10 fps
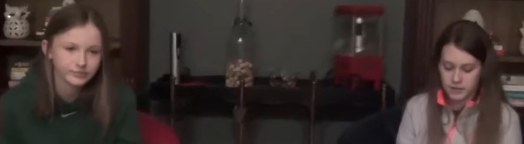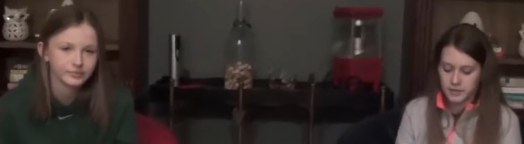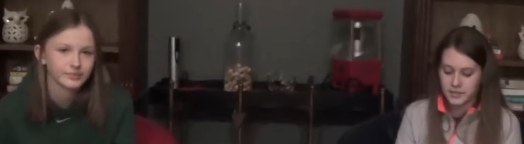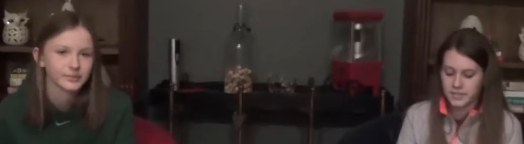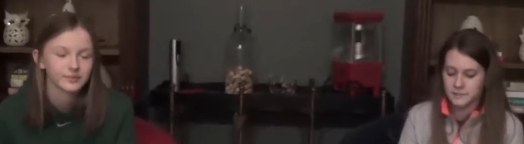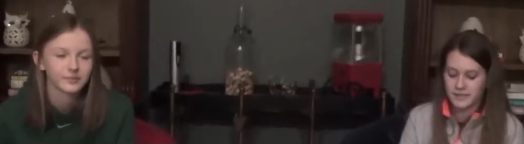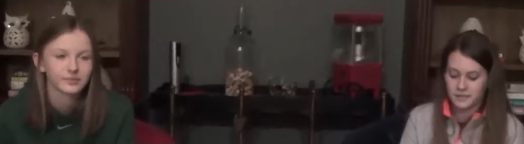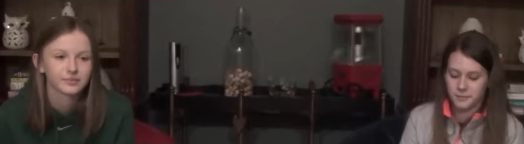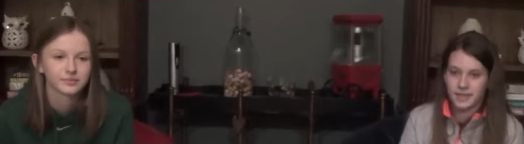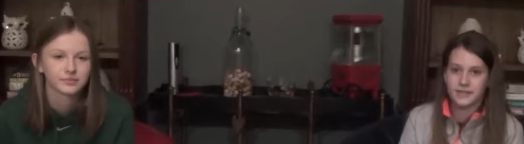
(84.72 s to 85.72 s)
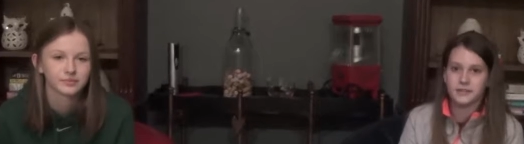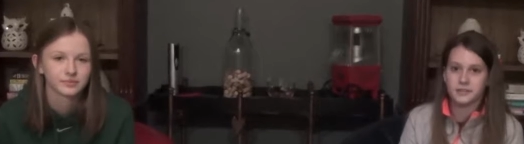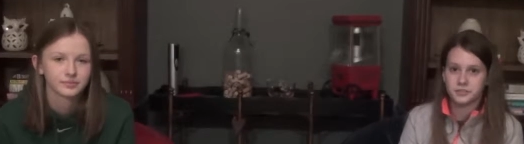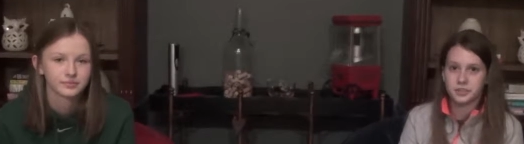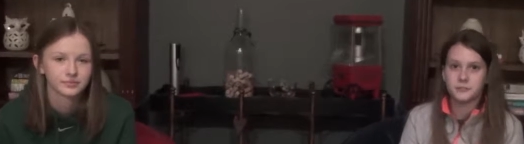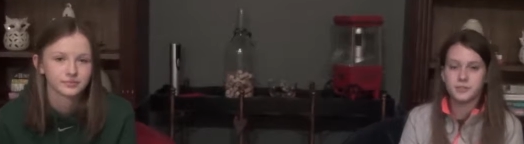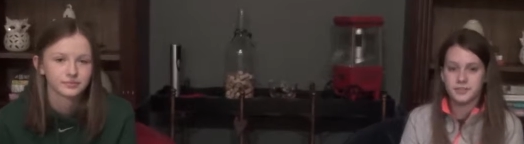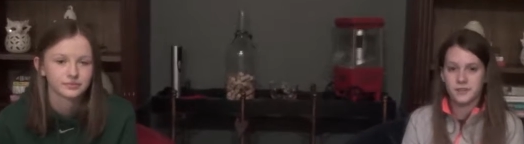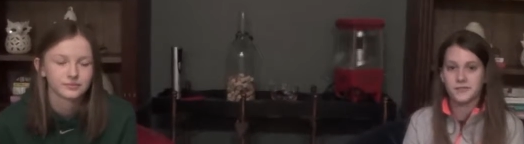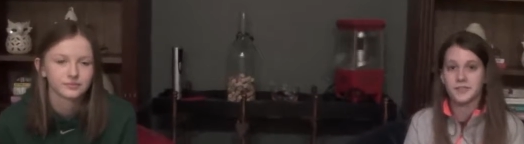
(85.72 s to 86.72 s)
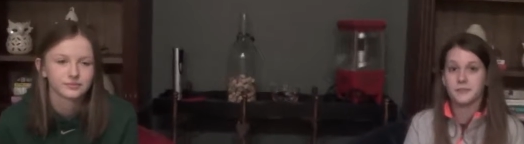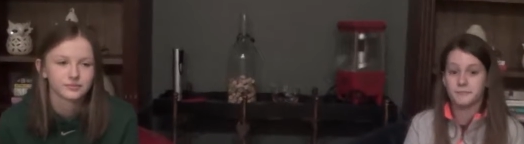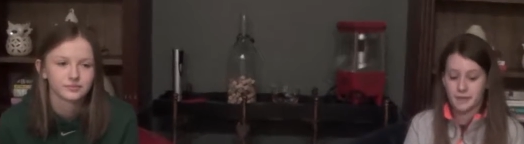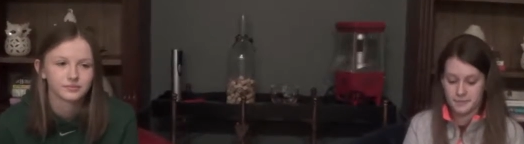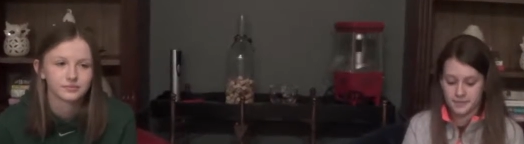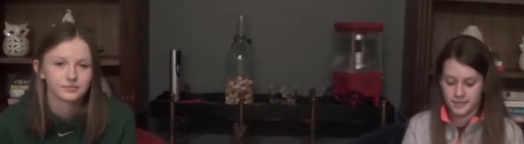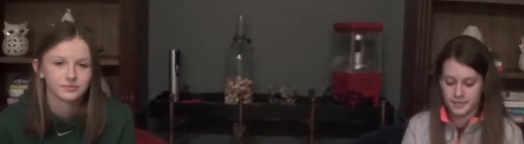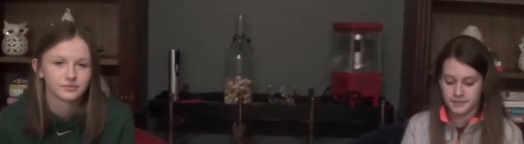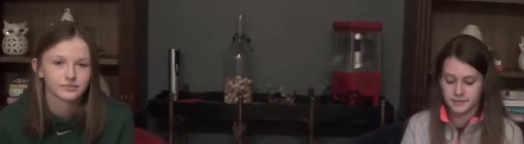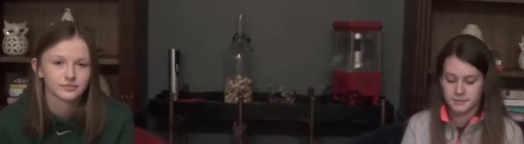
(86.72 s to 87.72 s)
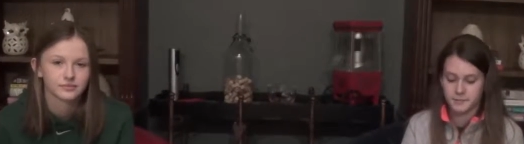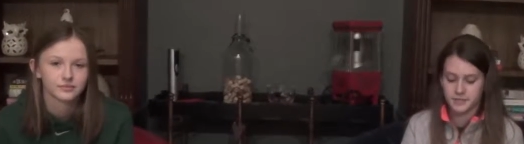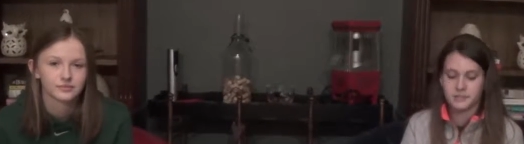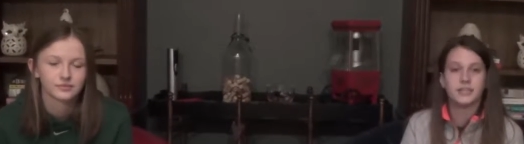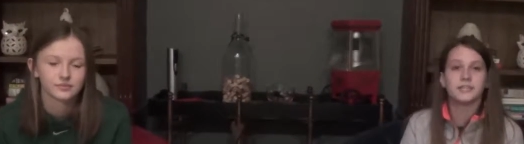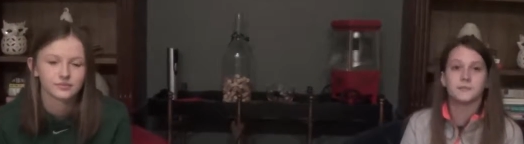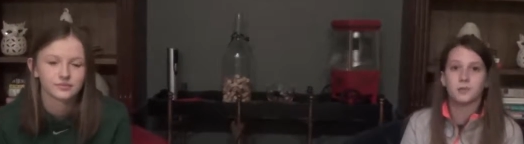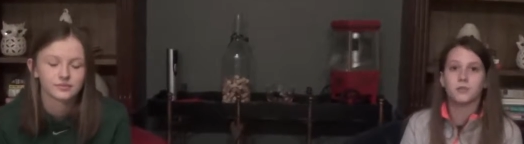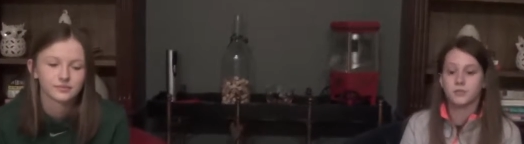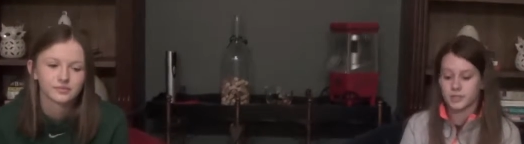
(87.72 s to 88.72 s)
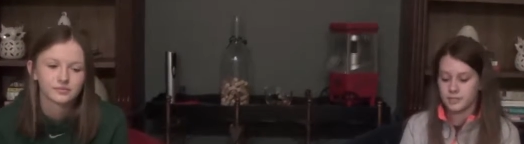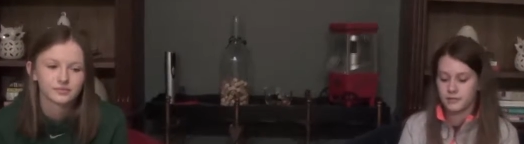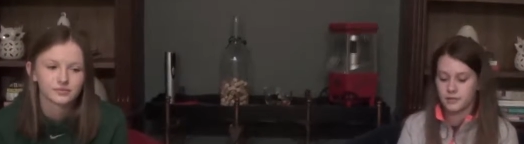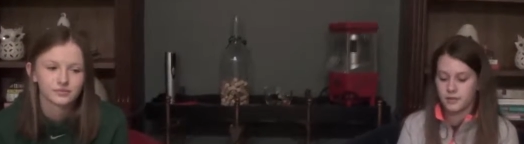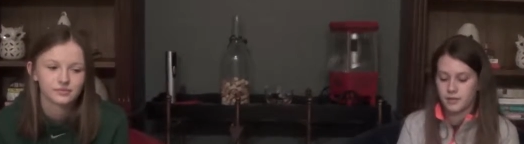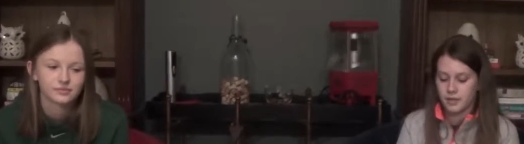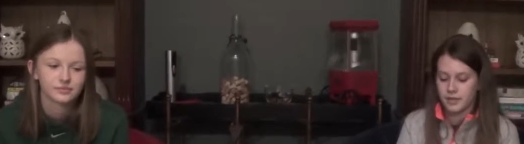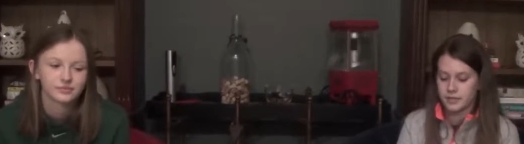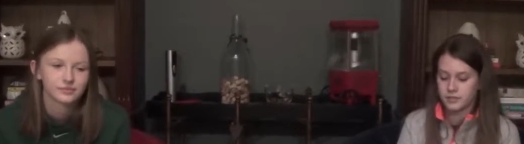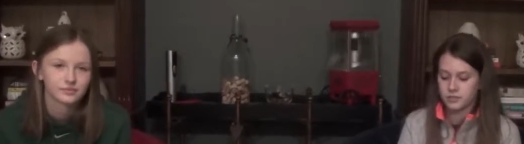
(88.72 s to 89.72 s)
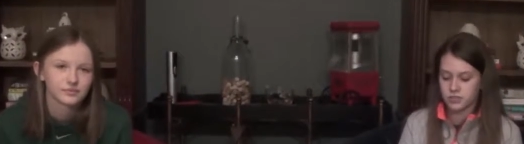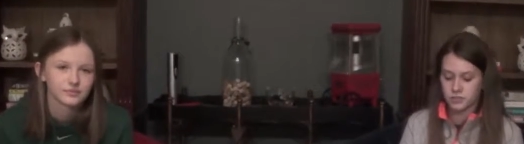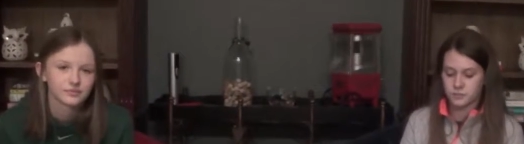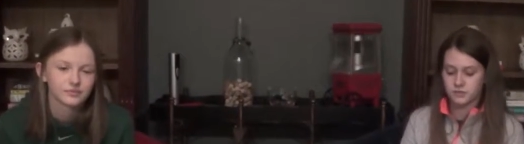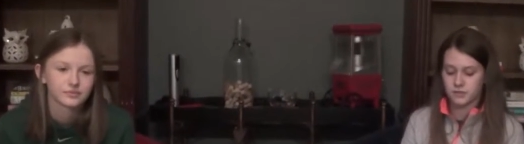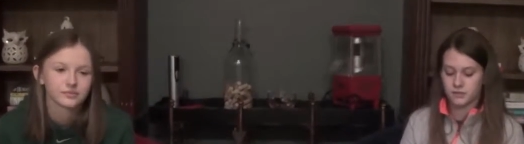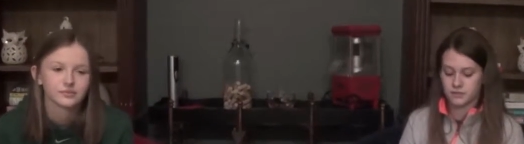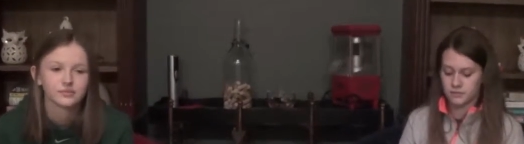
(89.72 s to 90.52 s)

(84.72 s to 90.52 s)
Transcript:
Speaker 1: This battle began on October 7th at Bemis Heights, but since Burgoyne and his troops the,